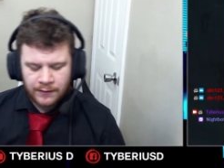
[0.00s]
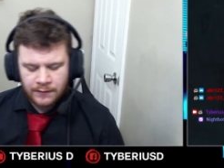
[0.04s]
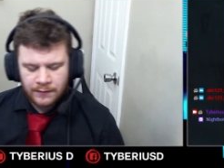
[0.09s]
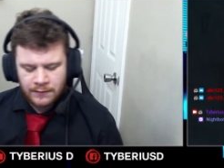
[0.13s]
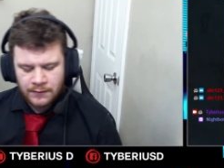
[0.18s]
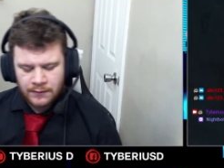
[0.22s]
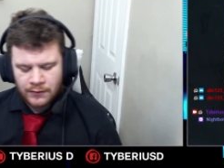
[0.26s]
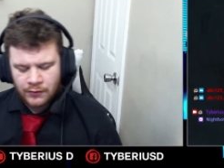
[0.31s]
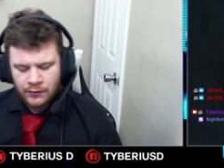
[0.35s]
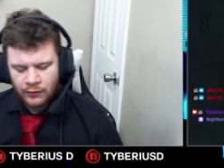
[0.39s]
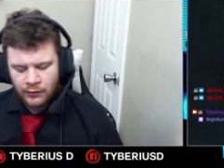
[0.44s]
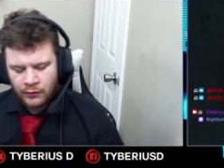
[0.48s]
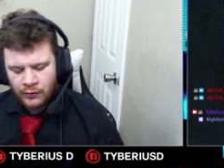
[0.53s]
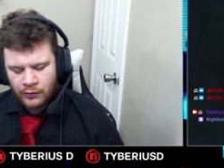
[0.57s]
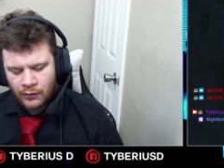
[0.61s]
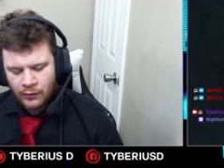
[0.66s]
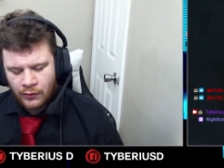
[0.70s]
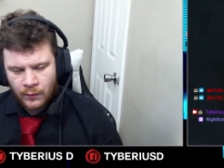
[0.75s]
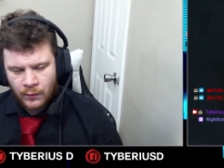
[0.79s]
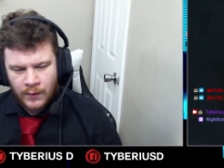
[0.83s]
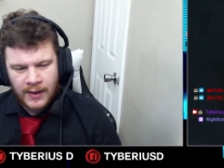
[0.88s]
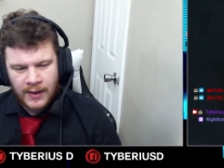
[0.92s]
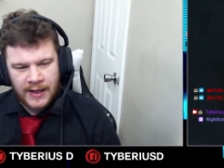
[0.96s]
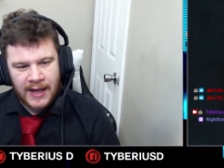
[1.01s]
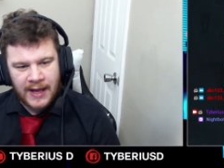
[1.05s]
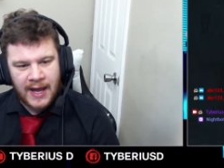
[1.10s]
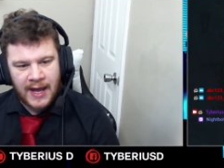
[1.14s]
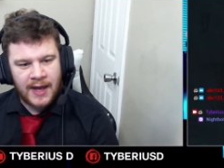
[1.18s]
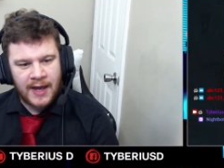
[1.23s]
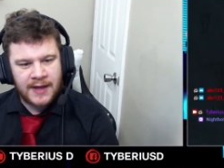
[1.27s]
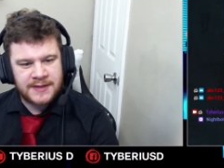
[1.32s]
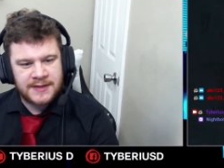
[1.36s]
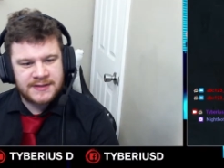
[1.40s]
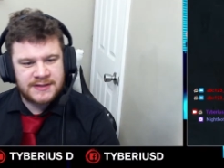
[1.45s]
Norway
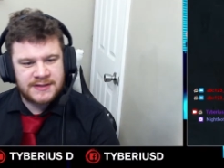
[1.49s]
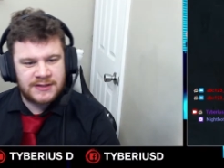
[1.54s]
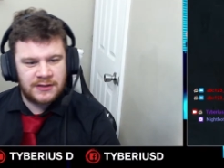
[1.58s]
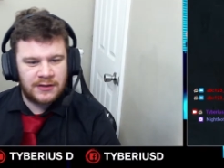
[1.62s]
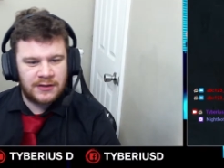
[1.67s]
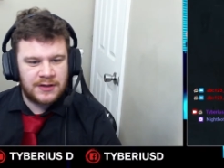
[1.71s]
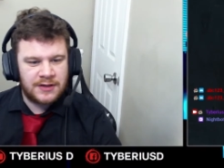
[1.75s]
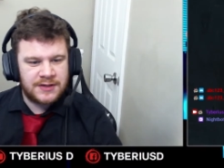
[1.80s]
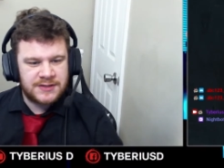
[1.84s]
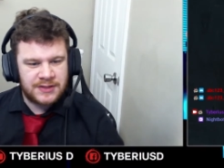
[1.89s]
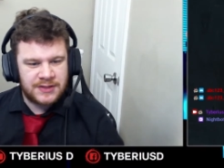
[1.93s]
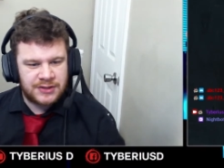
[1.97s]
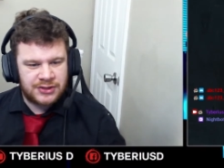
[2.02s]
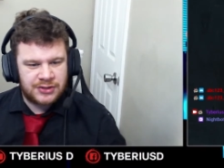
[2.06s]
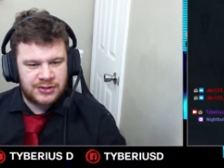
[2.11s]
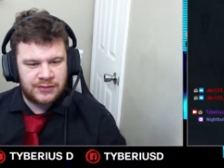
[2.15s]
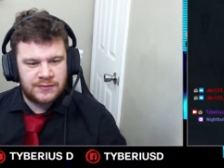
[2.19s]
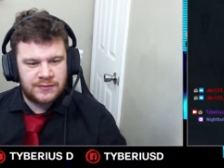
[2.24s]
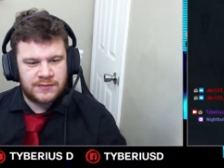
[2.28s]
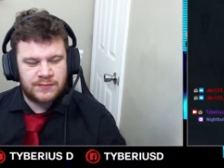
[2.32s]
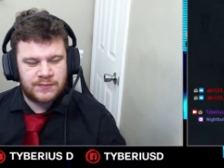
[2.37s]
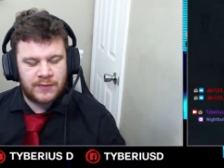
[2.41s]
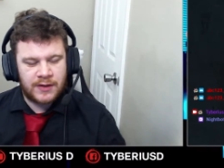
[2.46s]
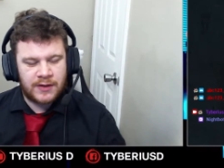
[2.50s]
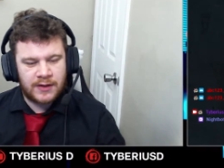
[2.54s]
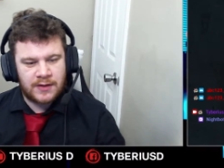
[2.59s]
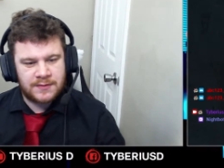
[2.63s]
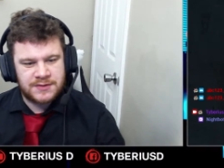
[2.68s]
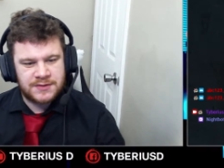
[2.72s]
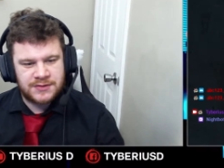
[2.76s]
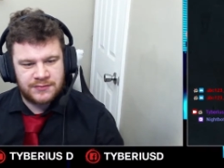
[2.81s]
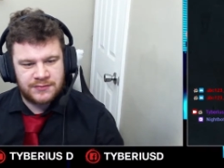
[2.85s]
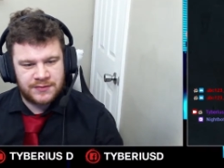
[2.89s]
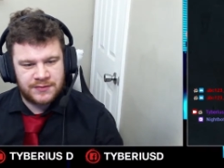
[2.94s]
has serious issues when it
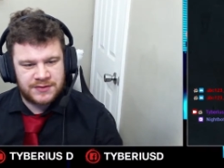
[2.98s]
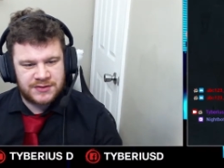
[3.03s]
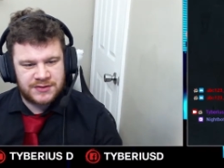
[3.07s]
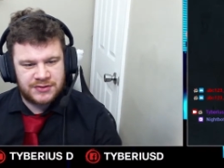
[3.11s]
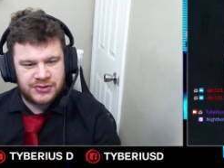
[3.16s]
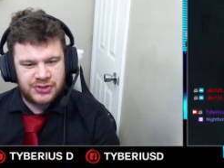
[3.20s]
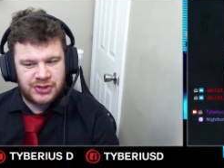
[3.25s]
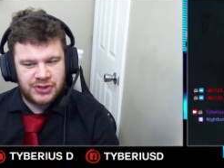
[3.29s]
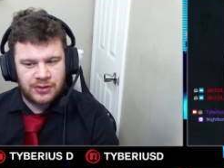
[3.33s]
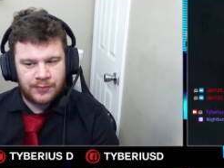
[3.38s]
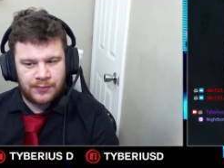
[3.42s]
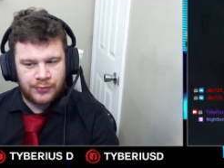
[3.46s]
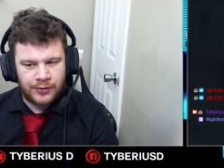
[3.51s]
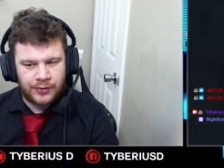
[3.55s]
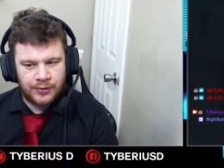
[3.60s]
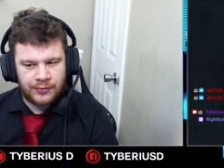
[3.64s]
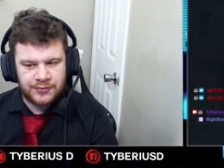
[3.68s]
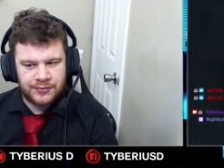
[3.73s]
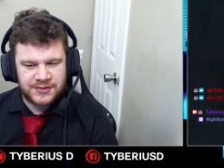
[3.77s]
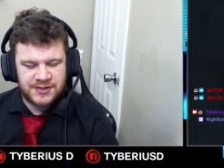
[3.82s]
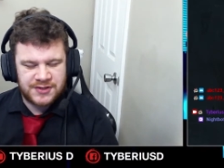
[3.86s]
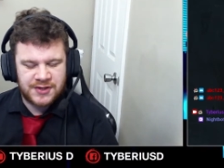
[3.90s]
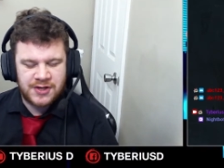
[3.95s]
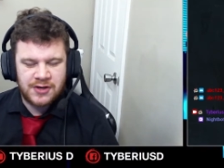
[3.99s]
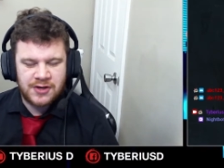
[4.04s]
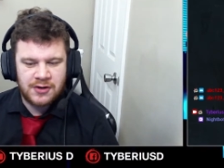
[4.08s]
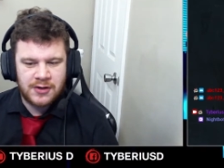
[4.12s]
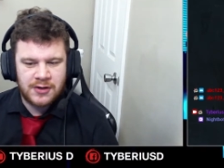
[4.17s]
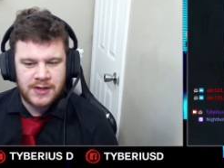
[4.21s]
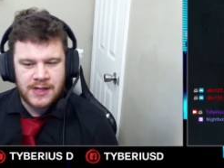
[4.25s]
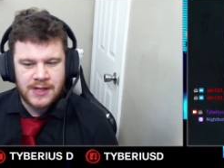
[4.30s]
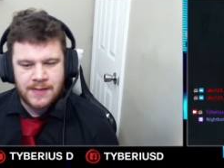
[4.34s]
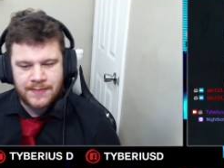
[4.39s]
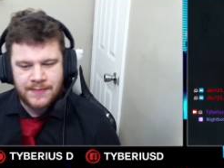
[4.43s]
comes to its geopolitical
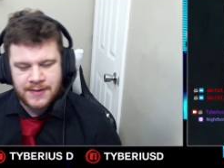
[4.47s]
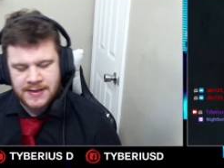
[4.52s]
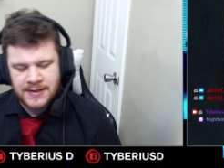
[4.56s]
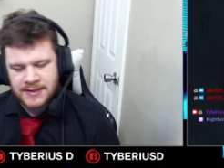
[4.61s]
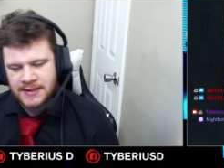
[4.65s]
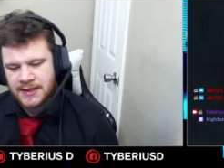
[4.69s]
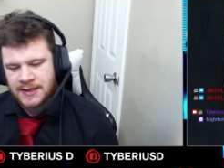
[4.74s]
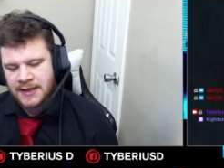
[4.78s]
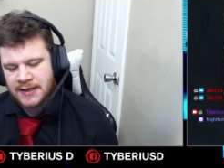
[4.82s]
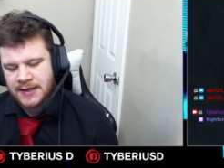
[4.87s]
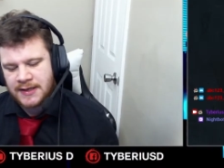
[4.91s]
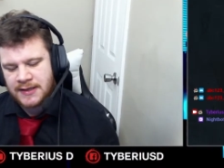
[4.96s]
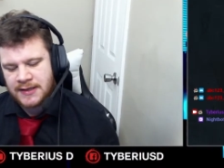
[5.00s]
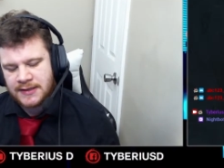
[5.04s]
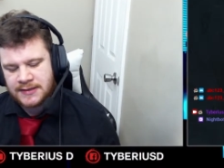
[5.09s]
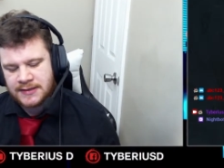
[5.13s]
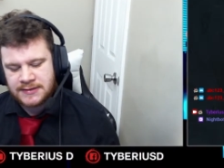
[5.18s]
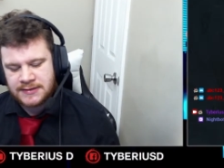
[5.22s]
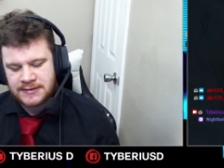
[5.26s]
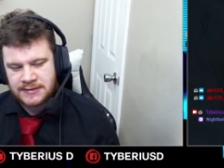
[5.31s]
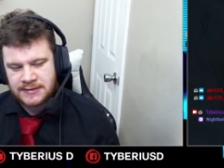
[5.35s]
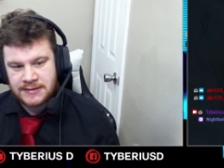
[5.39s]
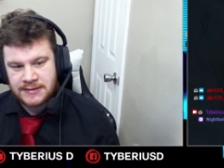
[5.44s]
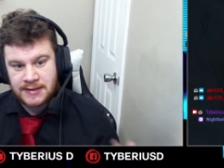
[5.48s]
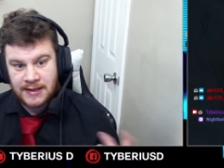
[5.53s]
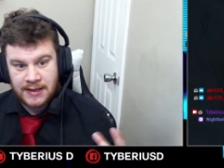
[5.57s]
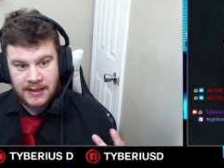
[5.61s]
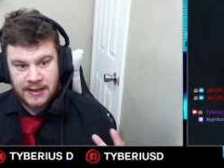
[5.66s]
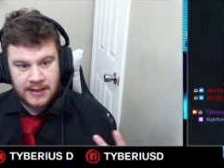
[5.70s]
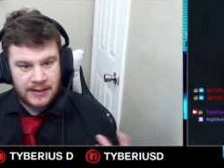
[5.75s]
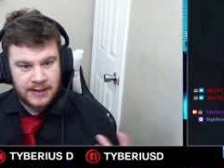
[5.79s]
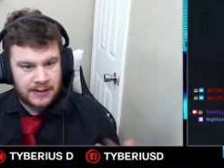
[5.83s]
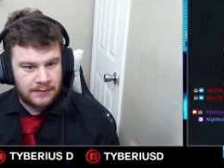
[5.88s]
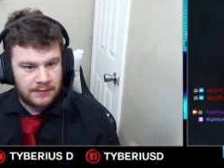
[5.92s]
security because
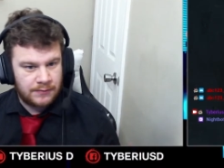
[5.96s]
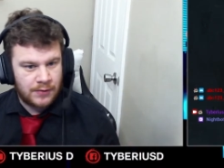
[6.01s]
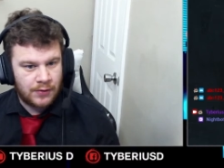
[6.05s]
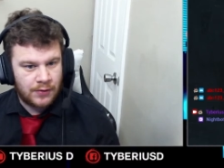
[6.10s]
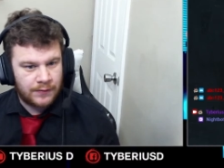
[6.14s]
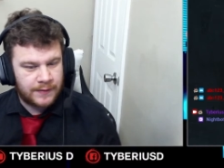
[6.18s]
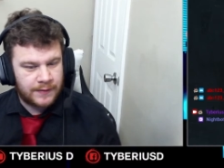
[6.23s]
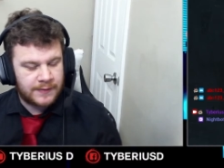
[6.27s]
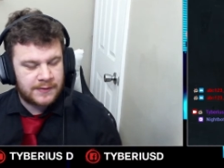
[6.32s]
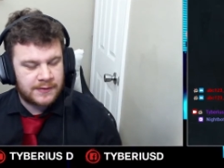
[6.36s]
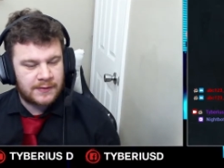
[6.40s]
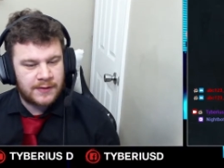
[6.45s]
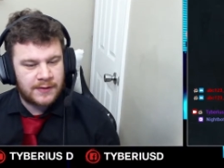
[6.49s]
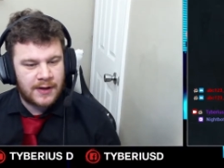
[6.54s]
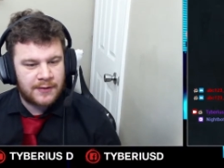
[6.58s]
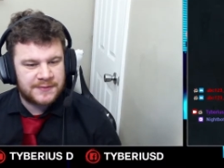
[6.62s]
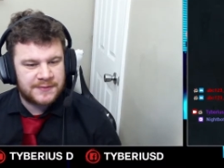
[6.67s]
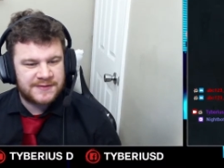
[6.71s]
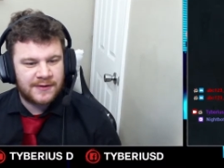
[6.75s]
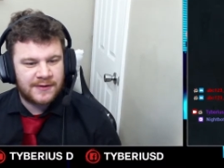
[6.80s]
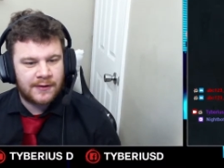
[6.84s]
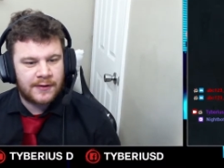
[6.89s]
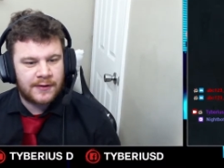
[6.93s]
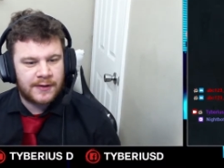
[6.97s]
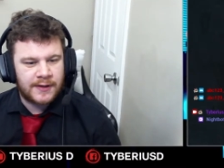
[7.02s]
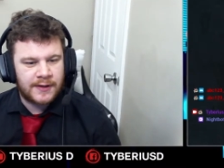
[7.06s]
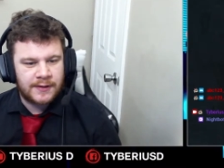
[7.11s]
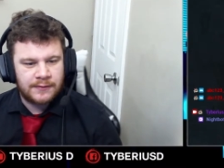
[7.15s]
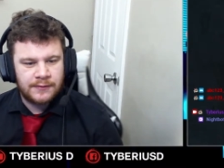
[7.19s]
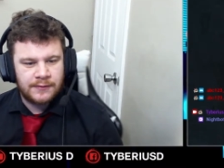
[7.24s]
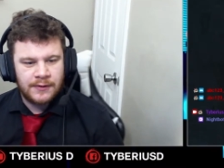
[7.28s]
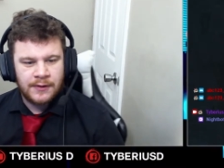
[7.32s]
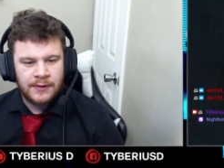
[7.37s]
they know that they're now a target.